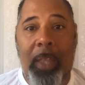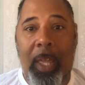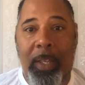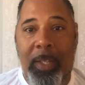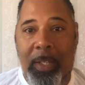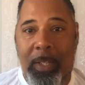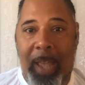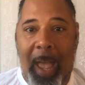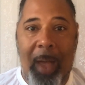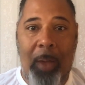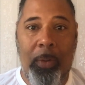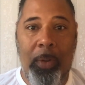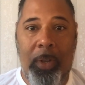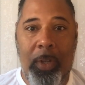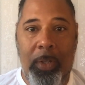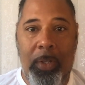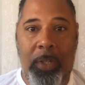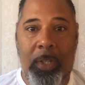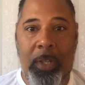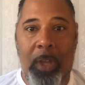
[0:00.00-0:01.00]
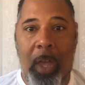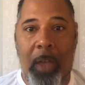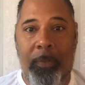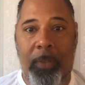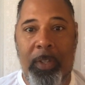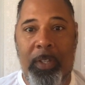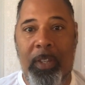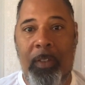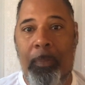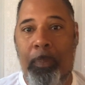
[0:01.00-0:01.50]
They sound
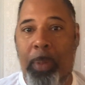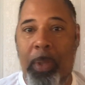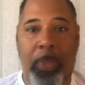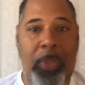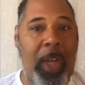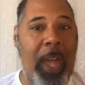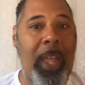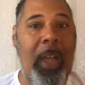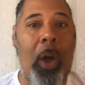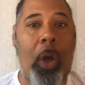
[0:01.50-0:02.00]
conservative, but they